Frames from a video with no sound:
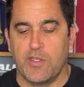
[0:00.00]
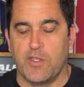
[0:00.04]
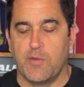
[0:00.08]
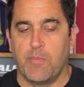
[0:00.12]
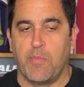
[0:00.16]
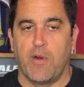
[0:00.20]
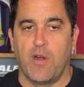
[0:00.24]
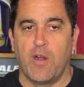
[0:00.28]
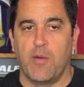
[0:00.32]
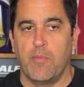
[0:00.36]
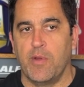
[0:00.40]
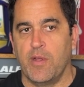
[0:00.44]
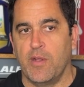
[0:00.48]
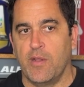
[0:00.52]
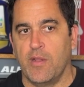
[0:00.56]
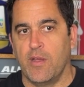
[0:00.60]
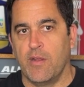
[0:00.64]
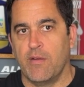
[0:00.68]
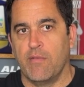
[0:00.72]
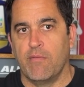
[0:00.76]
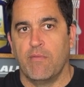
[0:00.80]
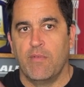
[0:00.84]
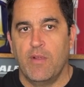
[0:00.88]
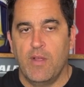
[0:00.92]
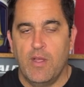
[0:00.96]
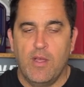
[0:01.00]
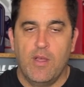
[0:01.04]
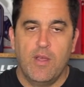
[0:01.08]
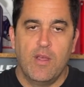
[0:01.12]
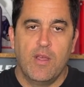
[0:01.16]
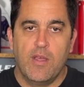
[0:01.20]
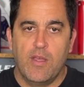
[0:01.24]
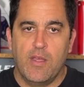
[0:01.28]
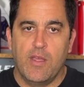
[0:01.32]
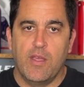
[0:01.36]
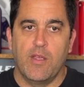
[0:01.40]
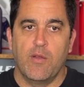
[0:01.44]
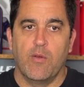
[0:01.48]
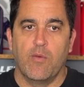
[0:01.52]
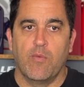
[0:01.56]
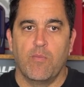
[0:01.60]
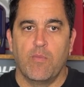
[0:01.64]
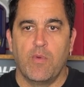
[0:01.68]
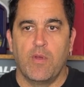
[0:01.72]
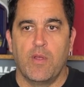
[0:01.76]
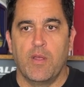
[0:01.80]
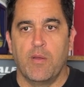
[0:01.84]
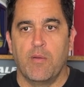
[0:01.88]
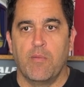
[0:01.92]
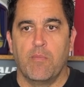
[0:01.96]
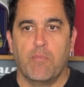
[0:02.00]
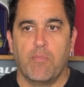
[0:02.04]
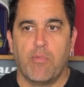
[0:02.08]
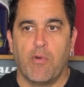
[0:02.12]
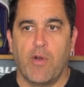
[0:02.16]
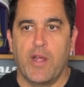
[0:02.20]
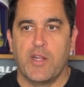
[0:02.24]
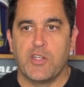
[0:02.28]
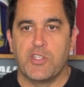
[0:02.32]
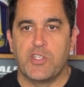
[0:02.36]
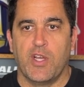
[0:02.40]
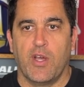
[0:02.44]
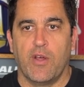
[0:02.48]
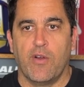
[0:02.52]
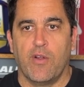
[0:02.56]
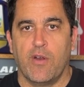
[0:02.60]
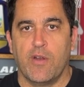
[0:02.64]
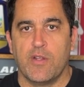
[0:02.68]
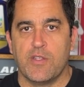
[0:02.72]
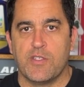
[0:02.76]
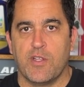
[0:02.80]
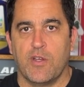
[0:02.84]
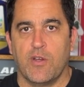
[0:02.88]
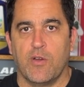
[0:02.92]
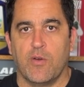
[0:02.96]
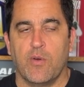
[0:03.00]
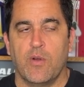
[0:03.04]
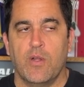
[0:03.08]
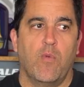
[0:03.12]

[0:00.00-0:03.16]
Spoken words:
department, and he branched out on his own.